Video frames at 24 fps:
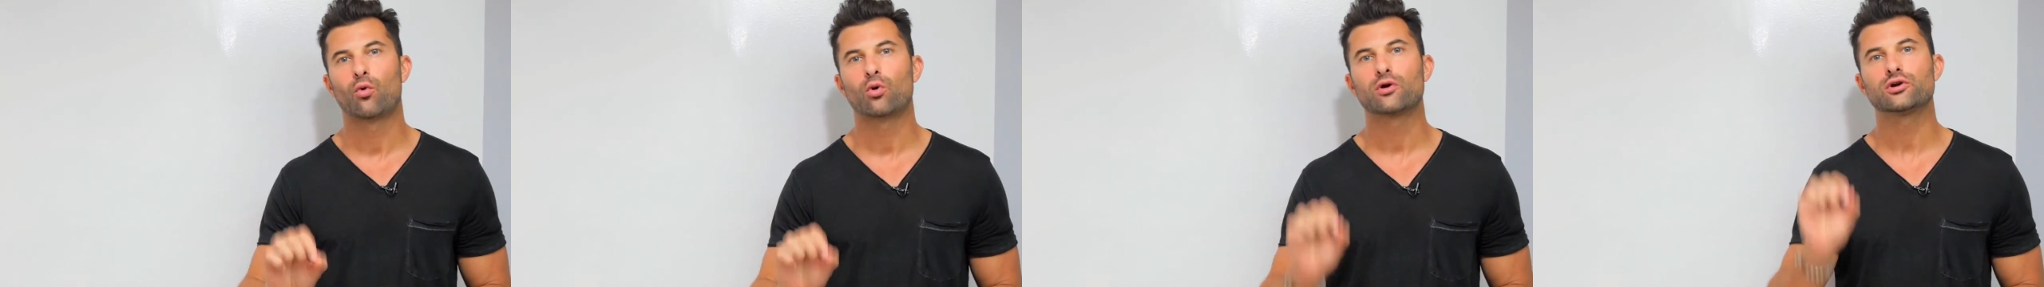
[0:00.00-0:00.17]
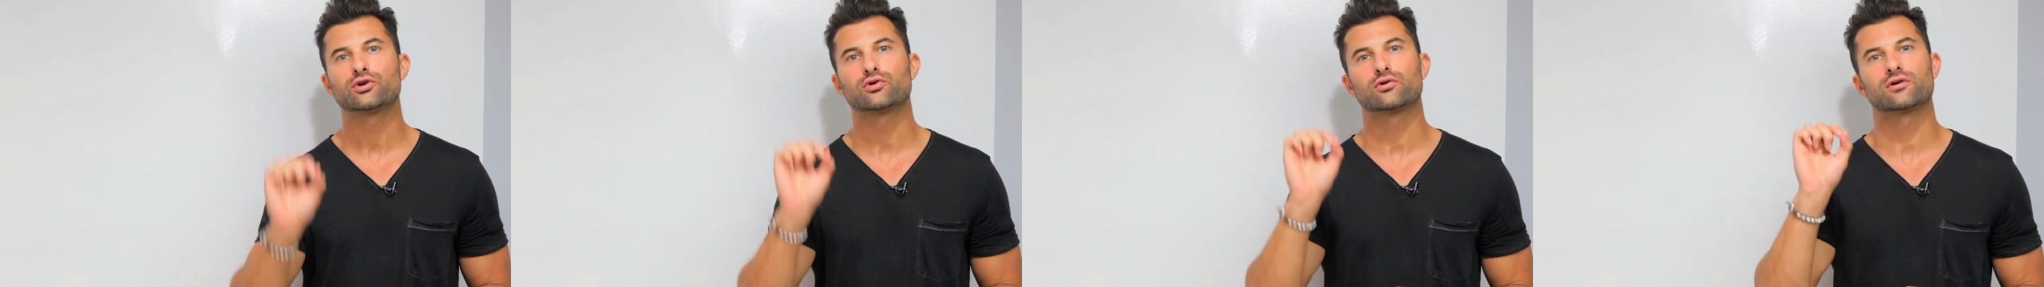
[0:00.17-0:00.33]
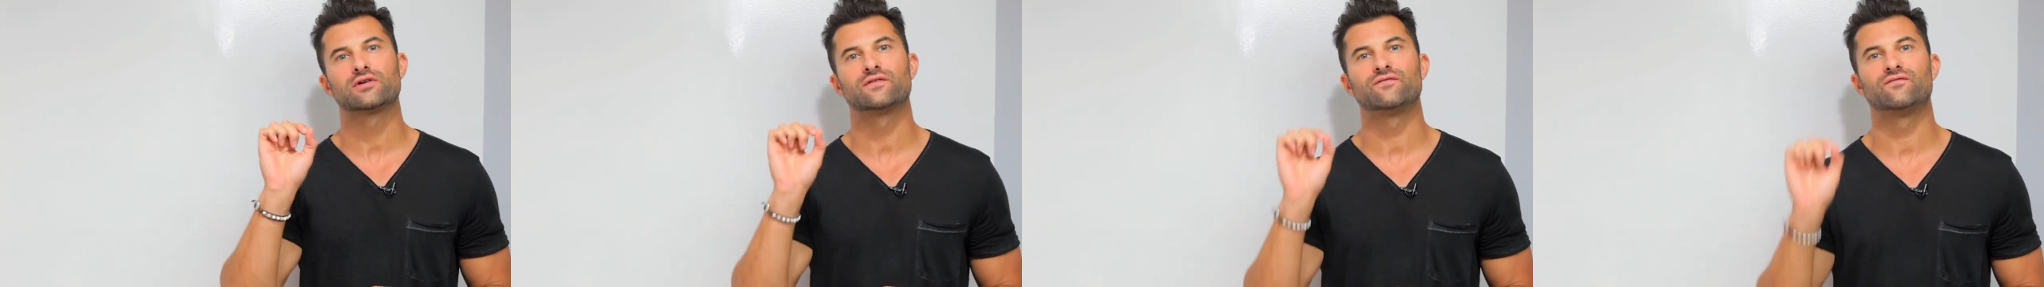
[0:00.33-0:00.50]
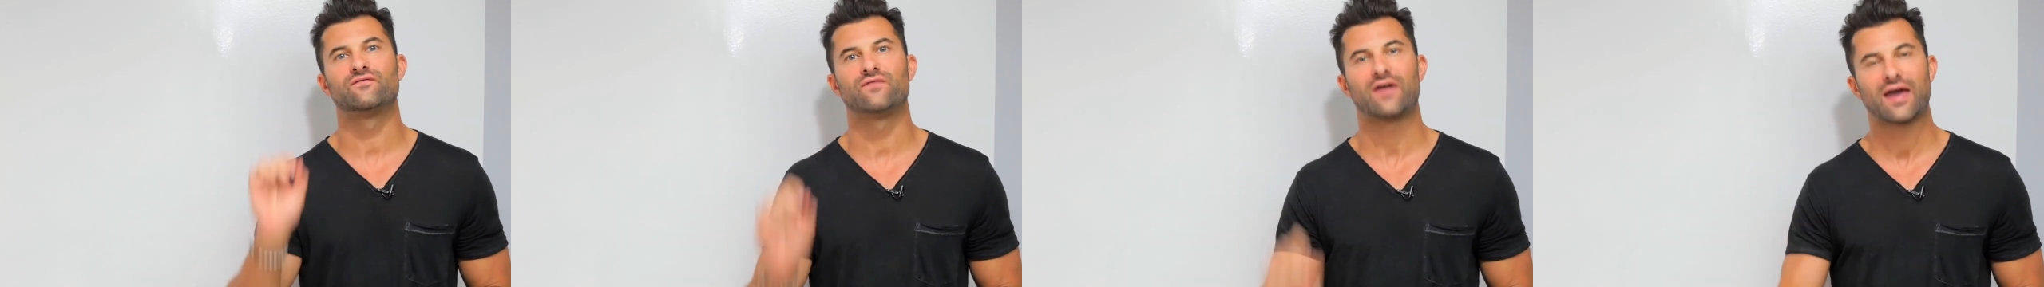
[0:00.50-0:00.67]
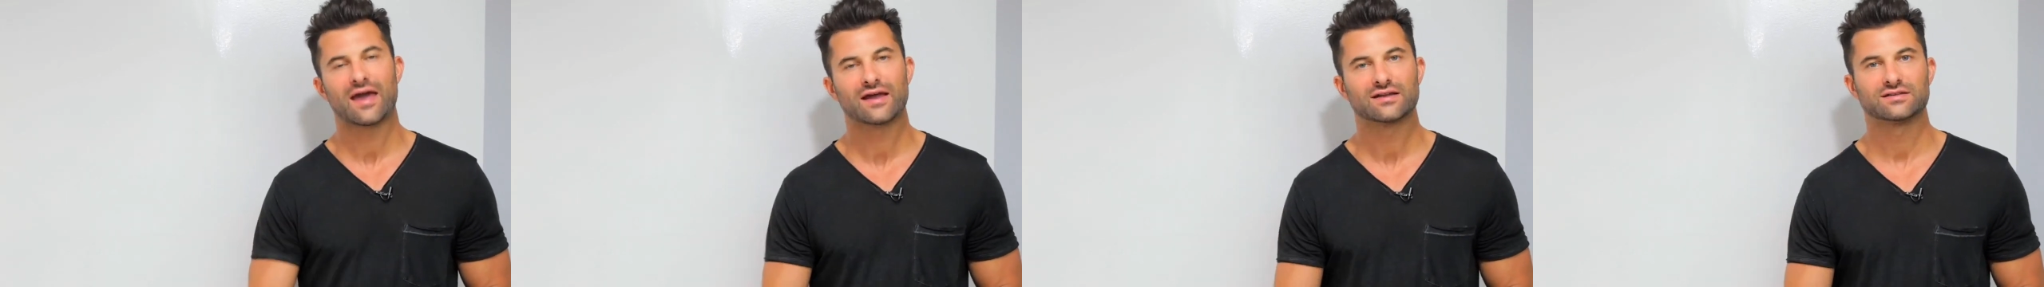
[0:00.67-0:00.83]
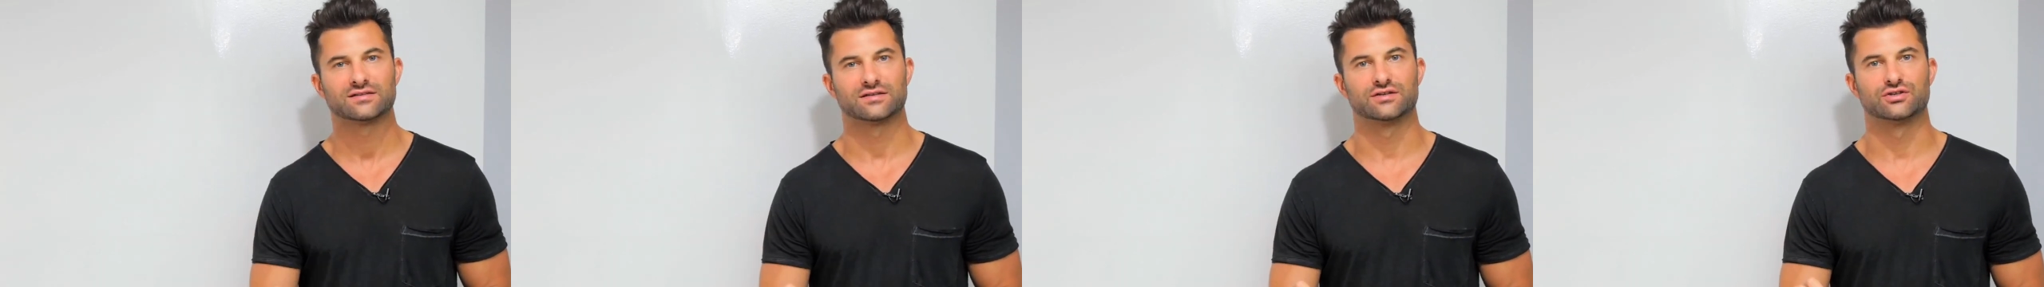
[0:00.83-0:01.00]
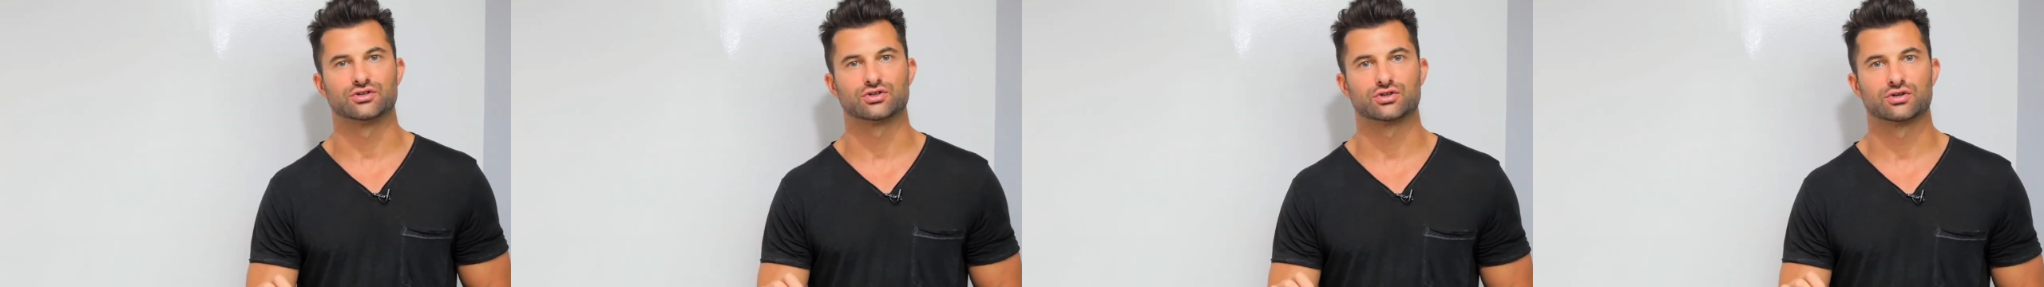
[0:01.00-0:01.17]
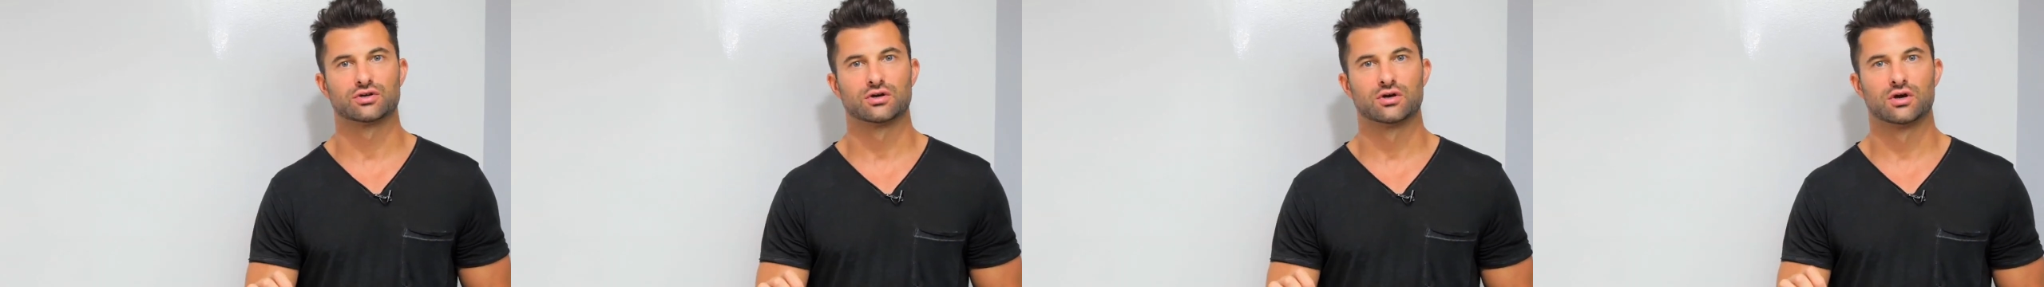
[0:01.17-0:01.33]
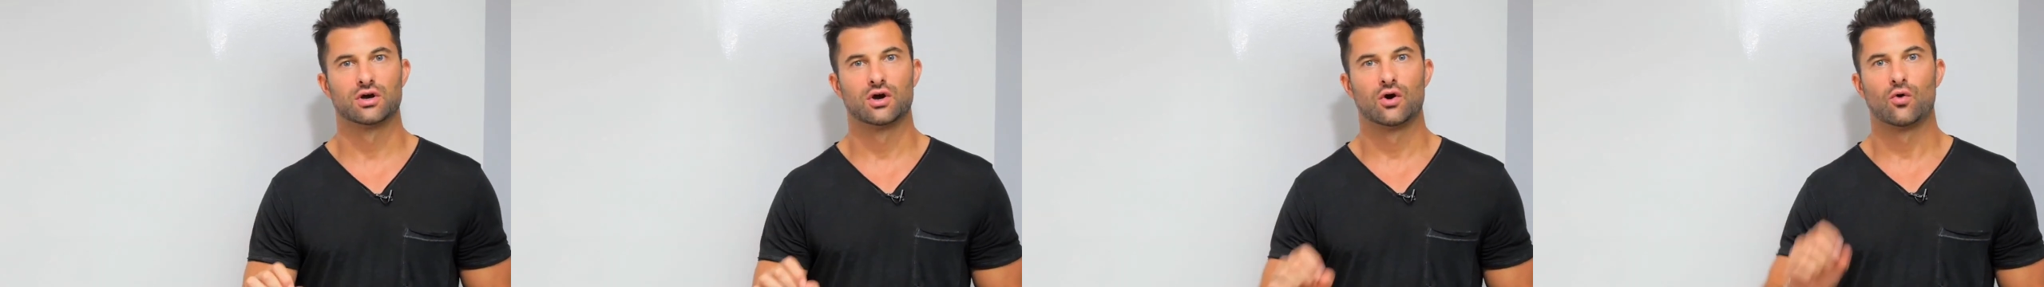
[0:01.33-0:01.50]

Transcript: for your advantage.